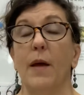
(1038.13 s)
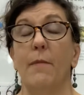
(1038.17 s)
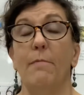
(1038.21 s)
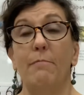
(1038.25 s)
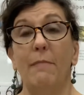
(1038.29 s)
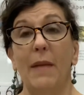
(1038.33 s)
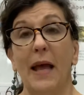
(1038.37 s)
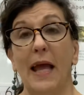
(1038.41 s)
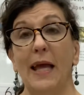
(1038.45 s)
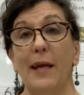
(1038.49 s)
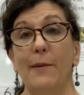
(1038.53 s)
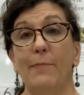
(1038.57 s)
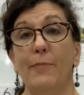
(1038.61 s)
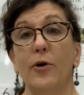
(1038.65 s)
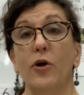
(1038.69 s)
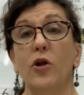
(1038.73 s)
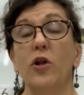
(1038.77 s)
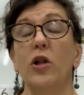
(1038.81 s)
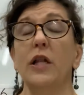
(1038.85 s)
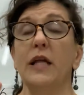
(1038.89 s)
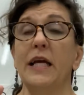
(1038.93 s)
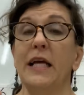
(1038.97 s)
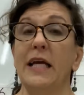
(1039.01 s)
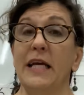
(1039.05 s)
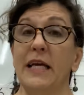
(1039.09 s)

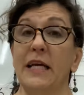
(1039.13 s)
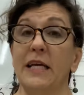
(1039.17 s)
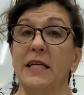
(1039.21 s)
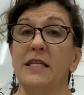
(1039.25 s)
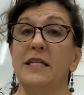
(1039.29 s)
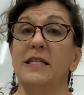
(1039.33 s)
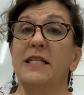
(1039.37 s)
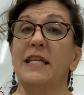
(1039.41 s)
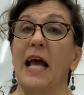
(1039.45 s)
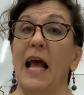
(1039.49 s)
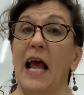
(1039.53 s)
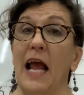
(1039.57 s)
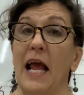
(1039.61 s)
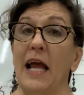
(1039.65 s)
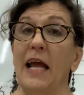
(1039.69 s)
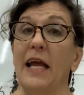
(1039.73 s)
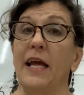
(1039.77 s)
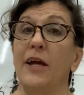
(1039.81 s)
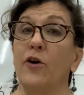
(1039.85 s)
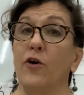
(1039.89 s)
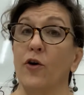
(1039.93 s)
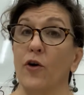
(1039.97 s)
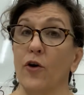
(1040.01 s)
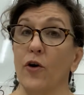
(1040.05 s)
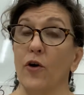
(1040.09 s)
Mabel is
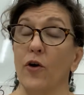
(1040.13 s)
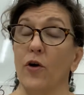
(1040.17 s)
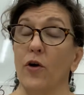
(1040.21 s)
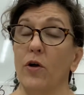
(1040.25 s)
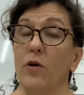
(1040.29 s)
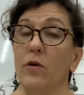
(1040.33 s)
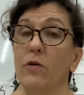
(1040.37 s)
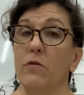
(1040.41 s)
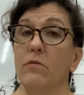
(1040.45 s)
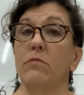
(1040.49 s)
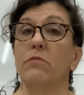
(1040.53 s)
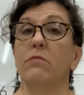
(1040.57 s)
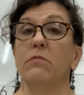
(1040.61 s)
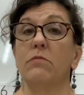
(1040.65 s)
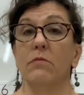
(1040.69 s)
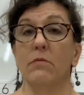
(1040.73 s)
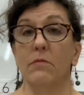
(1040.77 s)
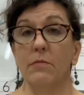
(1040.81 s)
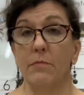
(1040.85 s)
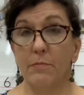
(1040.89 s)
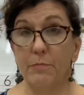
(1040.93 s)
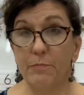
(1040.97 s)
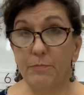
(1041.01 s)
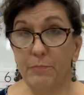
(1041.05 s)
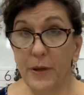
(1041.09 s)
a girl,
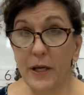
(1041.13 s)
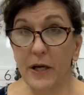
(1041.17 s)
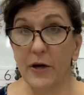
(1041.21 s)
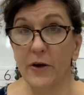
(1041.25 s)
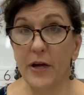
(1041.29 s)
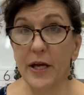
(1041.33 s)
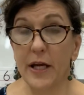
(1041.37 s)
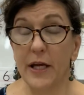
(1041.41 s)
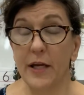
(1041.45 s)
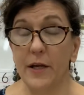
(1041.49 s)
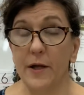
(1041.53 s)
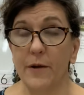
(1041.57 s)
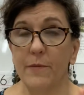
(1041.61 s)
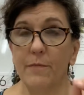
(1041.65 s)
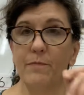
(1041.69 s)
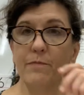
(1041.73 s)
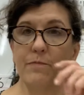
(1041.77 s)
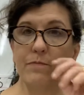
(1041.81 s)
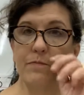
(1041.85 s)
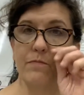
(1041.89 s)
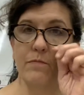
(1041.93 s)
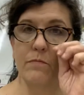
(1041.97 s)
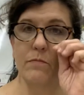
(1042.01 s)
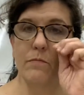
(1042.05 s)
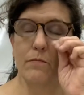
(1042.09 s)
period.
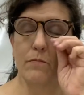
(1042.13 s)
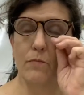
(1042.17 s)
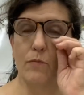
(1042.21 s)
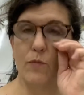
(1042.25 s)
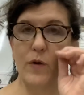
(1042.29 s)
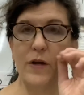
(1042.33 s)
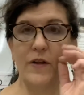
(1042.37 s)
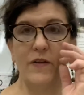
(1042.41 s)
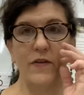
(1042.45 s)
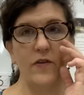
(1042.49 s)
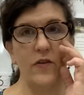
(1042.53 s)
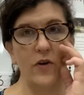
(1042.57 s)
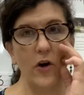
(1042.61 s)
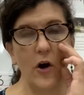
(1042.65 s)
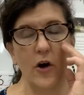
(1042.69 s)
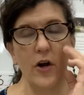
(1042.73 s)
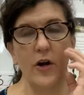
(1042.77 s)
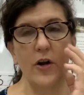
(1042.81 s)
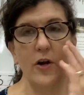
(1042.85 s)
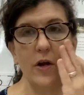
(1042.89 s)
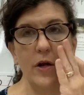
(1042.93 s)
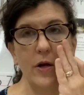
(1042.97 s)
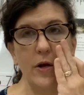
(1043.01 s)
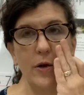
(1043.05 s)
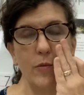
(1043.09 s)
We'd
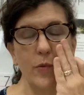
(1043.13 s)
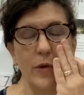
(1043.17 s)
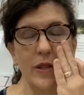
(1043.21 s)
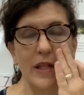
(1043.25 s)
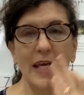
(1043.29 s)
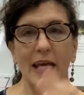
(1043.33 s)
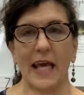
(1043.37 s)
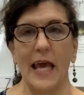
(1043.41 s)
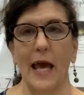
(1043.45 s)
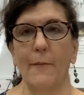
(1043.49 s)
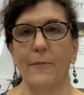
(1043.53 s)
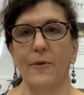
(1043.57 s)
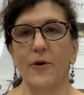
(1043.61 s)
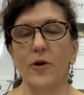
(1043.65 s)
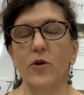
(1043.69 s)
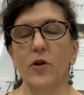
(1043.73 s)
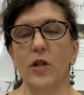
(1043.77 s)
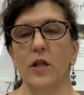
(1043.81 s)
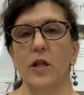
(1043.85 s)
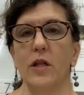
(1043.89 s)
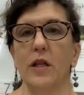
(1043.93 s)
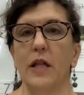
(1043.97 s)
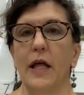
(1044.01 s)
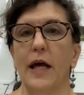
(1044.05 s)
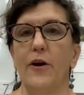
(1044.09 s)
start it with a
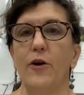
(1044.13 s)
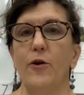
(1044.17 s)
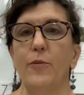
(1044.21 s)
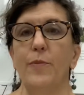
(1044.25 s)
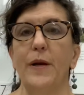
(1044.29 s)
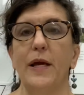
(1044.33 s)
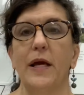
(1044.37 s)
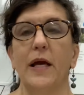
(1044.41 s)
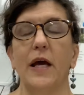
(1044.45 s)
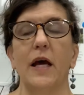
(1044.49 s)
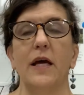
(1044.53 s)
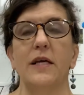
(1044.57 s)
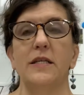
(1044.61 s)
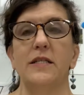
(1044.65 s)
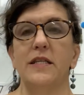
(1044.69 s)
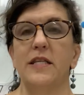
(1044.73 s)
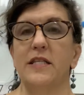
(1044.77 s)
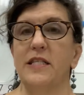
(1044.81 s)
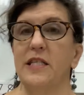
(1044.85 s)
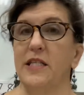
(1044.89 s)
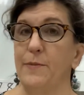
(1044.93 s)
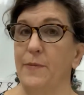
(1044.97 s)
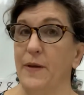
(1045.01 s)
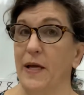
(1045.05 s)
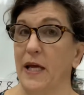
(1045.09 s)
capital letter because
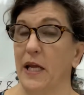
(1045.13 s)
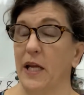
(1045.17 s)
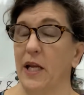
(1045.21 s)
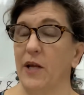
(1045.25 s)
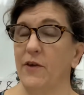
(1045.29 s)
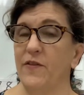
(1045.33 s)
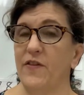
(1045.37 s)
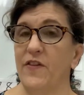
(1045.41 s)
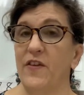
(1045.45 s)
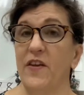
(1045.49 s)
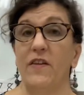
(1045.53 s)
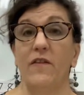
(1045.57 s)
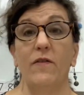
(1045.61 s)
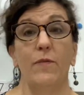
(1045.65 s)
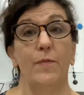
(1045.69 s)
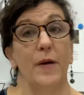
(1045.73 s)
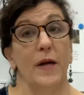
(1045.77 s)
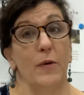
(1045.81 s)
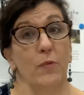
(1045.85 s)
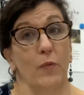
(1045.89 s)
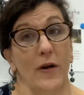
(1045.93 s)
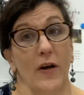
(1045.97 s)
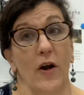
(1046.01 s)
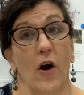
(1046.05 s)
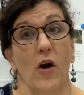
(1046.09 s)
it's the beginning of a sentence,
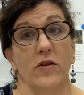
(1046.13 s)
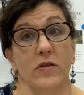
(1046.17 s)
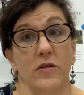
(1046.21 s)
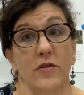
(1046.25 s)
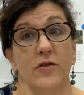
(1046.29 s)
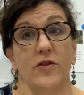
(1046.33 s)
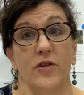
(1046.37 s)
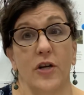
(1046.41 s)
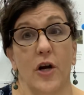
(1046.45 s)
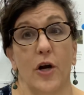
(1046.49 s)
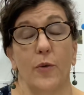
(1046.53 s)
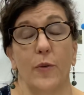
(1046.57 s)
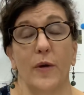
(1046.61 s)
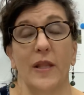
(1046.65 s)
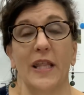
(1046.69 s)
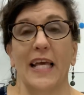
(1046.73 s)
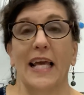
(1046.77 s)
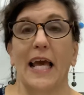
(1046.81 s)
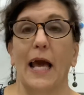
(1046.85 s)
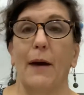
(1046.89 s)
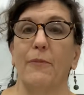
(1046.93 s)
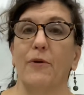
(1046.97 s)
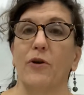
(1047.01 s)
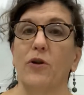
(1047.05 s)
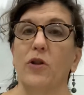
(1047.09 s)
but we'd also start it with a
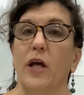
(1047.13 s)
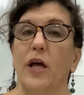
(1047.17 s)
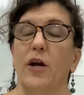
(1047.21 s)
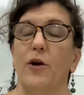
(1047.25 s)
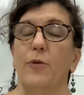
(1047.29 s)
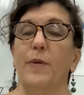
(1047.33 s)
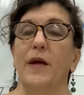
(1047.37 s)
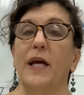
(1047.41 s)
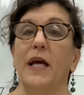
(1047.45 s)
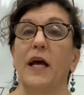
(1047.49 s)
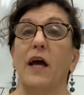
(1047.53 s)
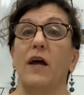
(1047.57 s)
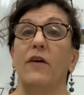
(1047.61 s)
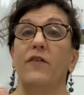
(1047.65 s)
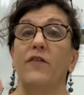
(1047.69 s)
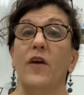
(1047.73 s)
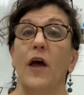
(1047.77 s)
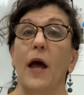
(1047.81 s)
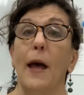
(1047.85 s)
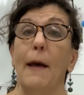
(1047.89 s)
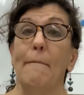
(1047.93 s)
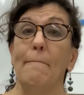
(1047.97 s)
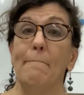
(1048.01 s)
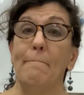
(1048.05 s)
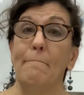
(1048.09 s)
capital letter because
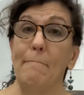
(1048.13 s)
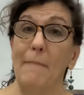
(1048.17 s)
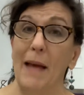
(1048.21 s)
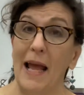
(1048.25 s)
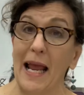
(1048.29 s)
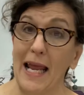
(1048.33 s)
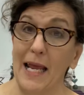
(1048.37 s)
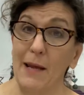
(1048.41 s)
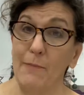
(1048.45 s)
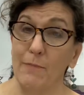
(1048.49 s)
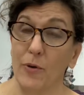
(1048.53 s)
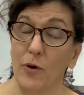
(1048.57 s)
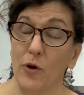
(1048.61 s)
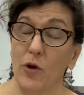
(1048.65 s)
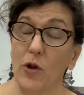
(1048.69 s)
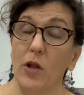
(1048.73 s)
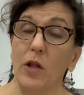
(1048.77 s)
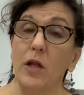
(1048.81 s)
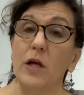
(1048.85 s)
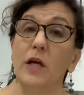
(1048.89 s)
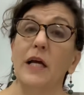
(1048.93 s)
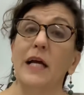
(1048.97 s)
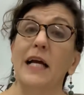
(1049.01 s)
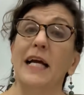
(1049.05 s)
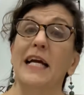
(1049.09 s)

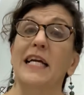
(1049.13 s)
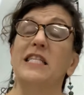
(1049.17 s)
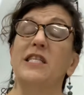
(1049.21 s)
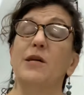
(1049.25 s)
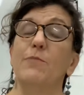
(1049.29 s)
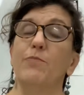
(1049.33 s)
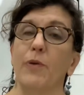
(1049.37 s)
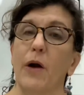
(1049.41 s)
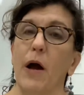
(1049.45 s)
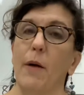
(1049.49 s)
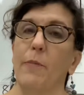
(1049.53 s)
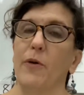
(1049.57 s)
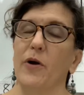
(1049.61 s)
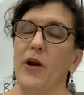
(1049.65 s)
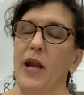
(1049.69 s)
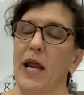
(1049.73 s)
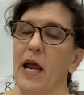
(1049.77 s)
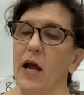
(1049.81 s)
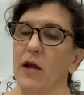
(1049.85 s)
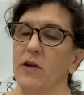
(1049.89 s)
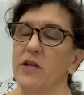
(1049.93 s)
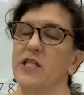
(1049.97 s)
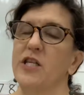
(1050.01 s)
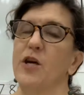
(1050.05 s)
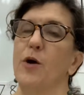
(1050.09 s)
Mabel is a proper
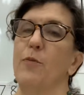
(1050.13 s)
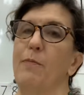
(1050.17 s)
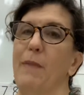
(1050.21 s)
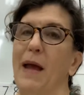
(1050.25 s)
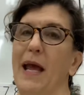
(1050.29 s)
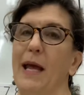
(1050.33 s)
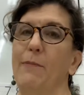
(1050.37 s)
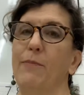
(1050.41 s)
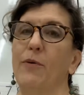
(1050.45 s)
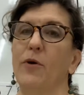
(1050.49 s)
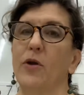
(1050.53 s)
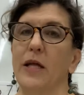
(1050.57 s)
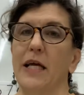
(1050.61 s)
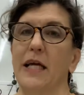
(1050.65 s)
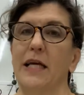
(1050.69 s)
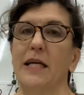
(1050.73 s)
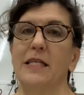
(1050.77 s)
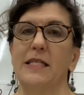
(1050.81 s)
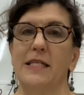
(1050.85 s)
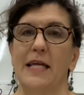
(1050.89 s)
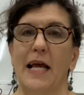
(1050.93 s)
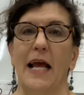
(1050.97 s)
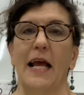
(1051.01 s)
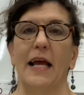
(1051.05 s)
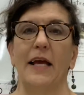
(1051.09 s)
noun. So Mabel
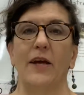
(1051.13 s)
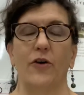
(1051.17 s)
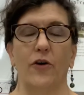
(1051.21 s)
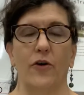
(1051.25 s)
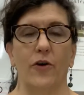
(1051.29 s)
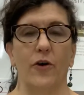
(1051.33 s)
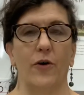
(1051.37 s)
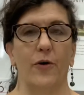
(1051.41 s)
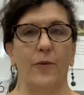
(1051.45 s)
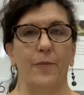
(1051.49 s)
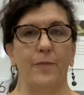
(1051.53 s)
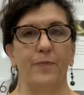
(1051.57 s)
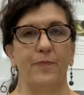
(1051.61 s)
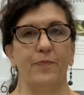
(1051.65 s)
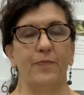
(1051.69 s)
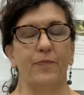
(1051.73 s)
is a girl.